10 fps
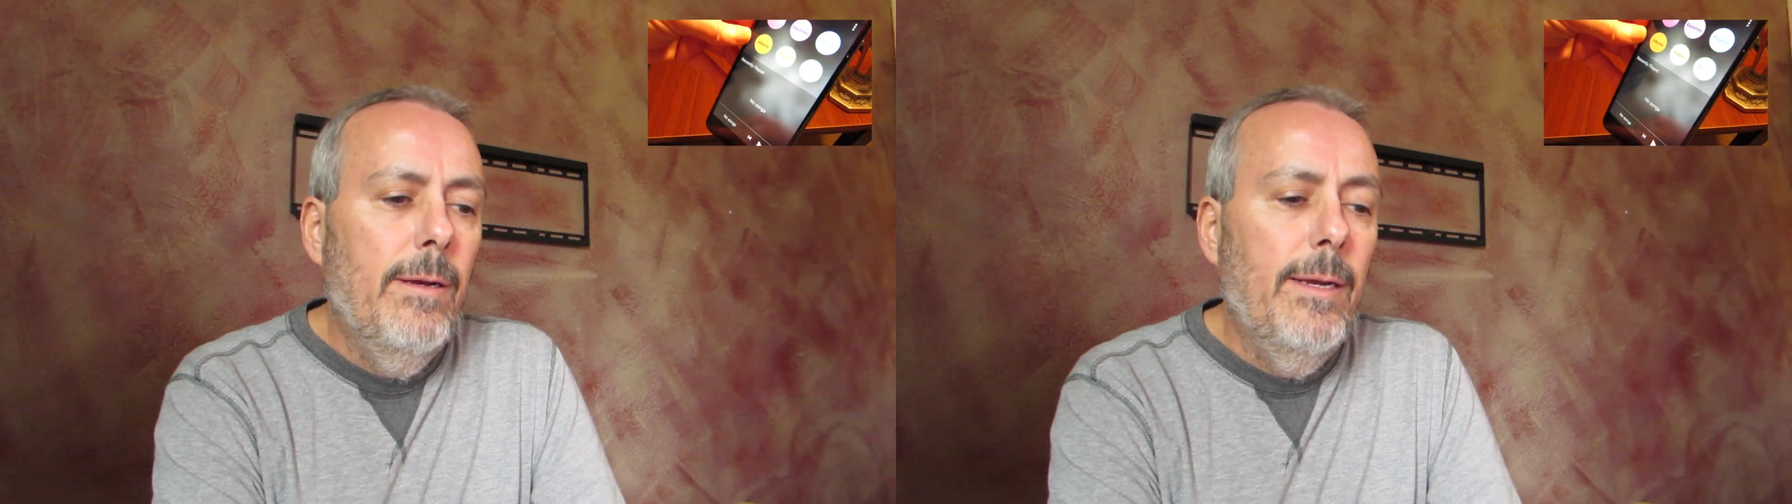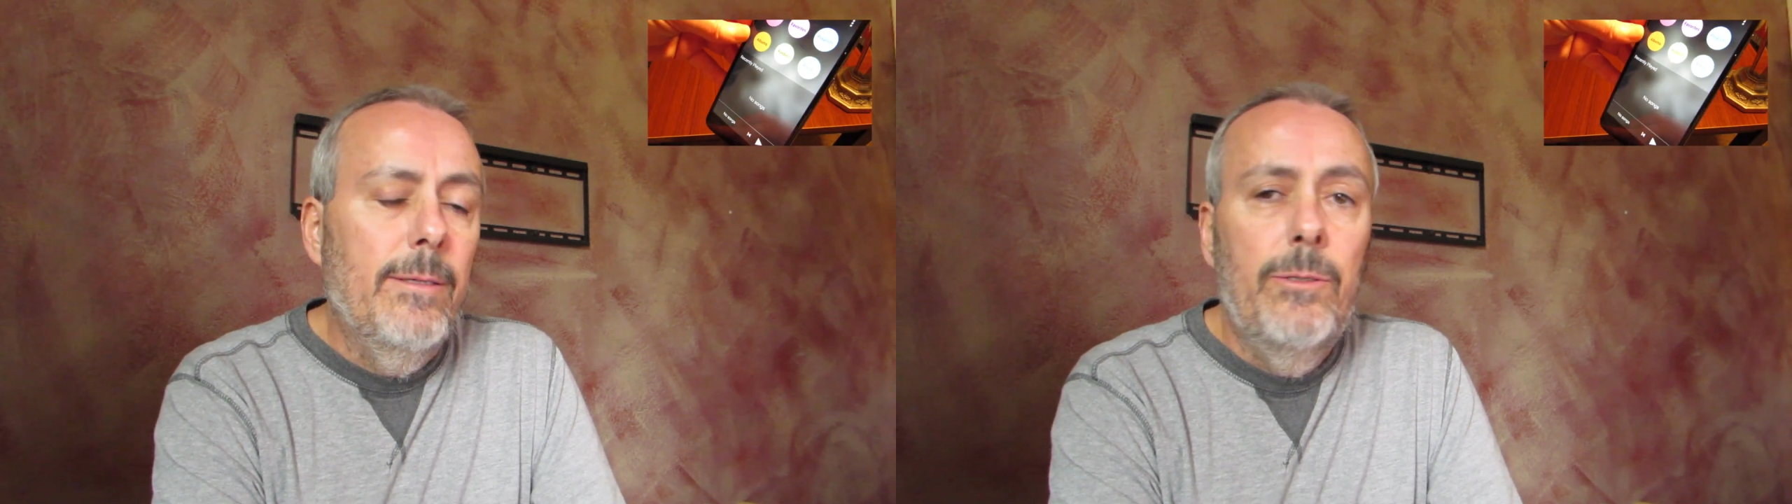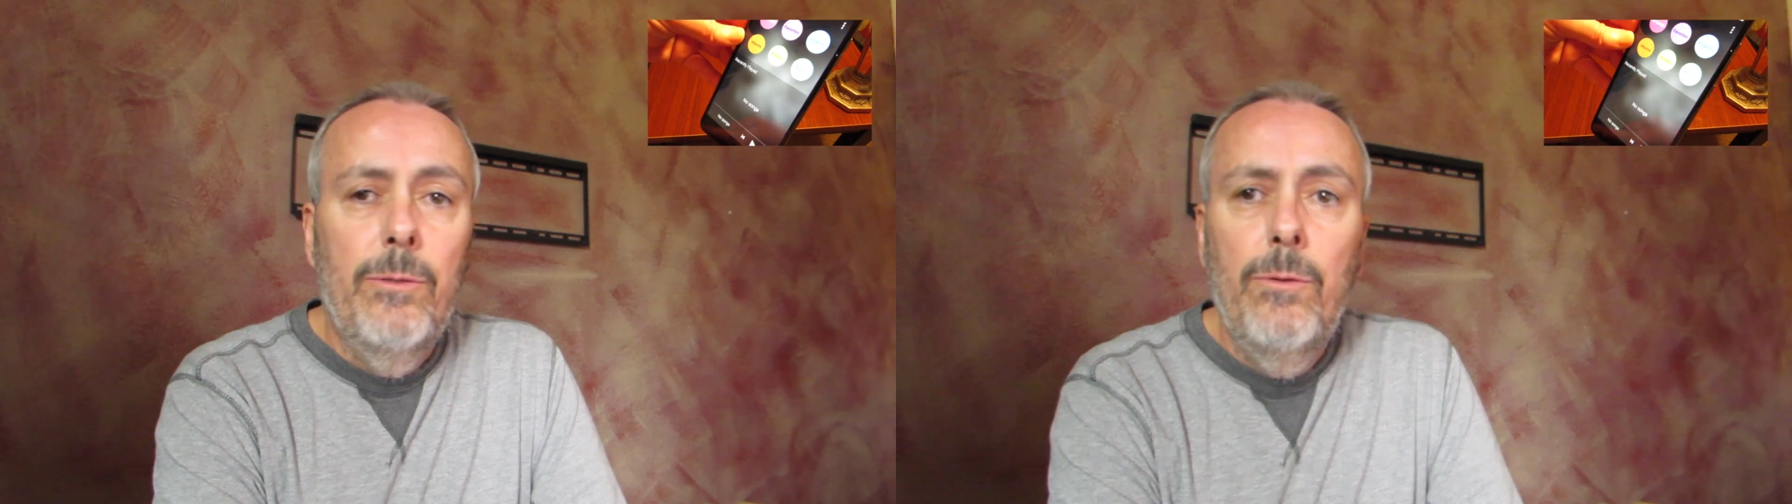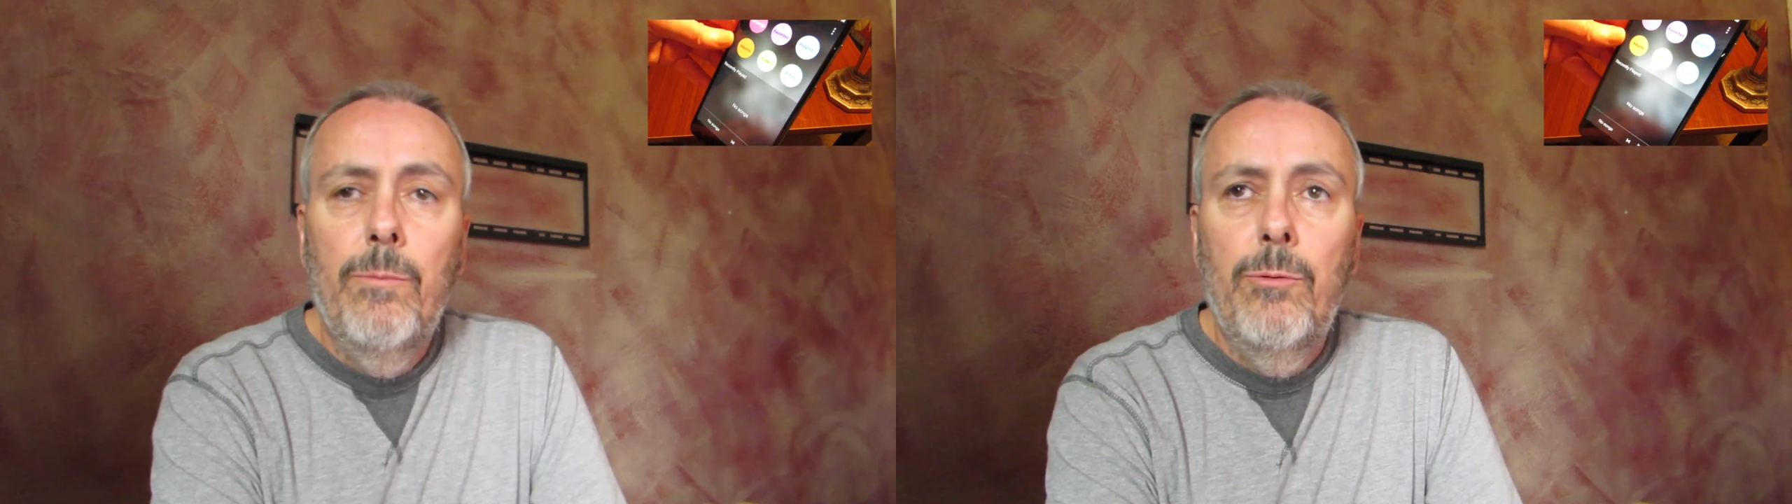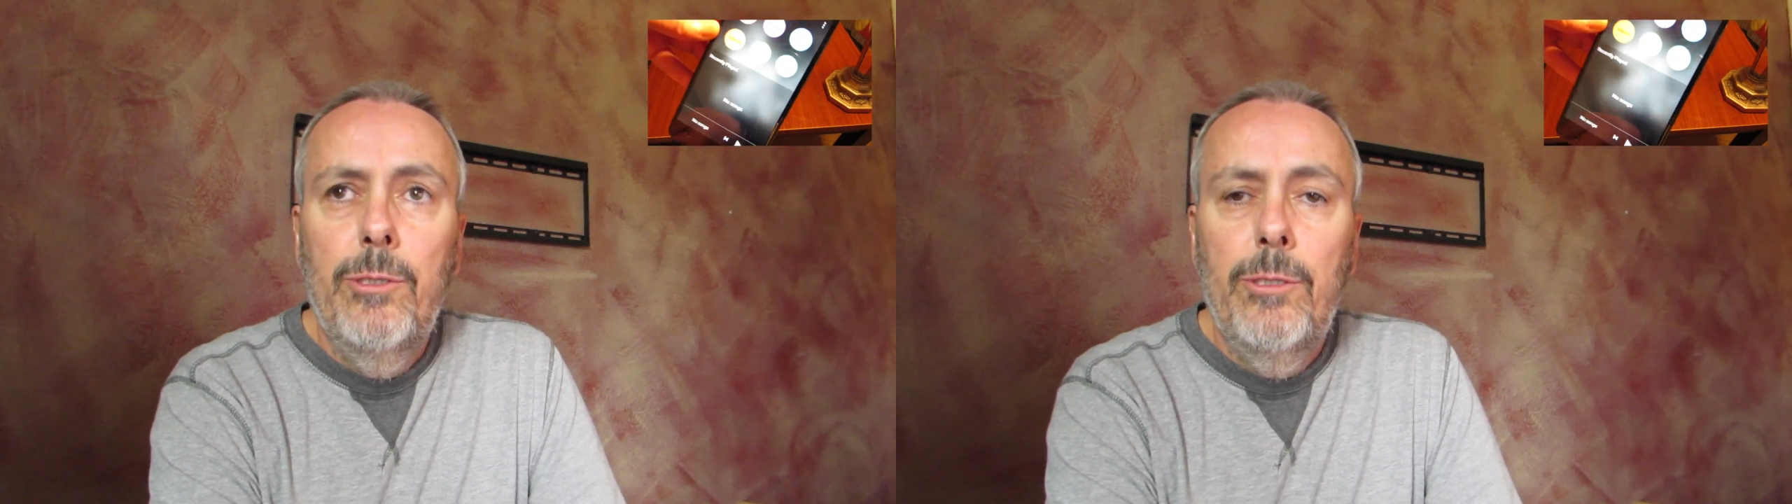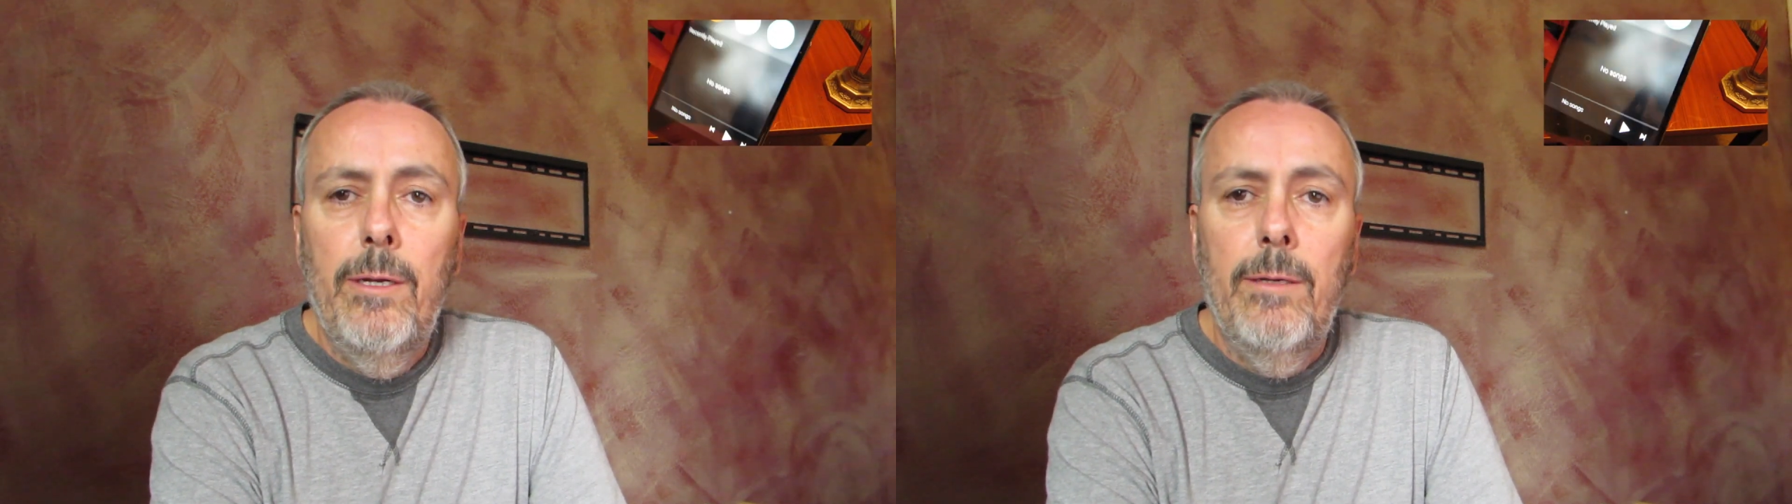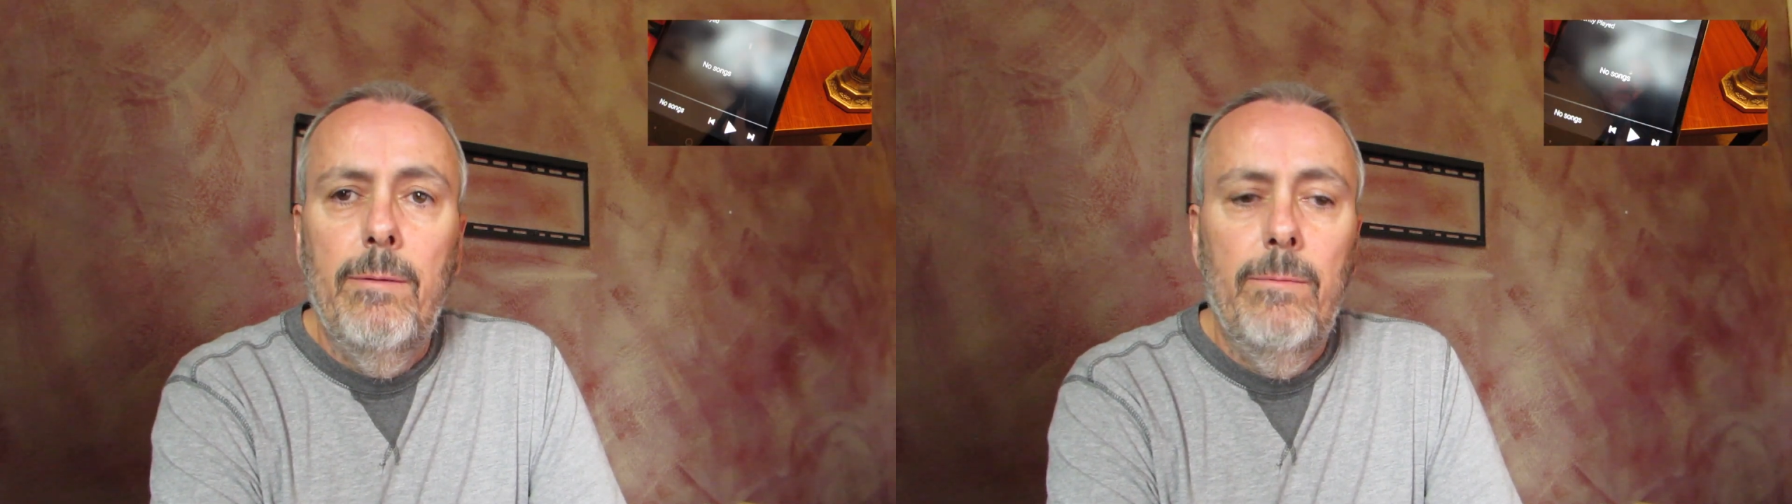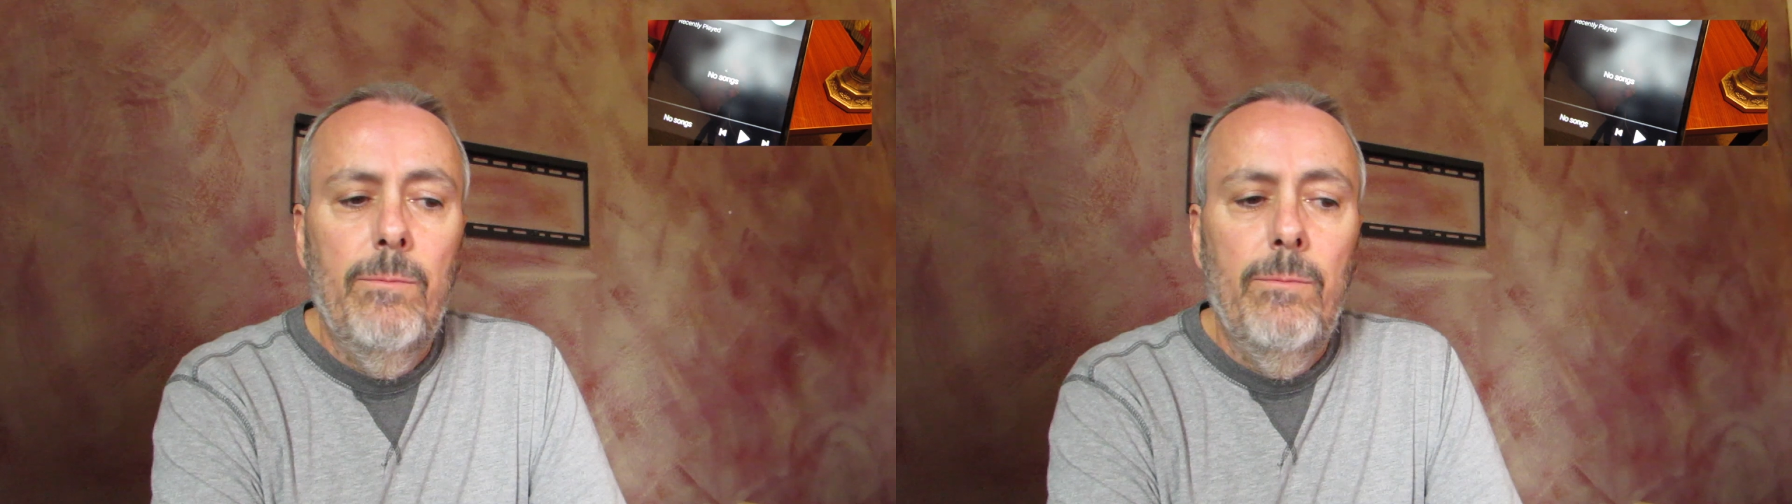I do appreciate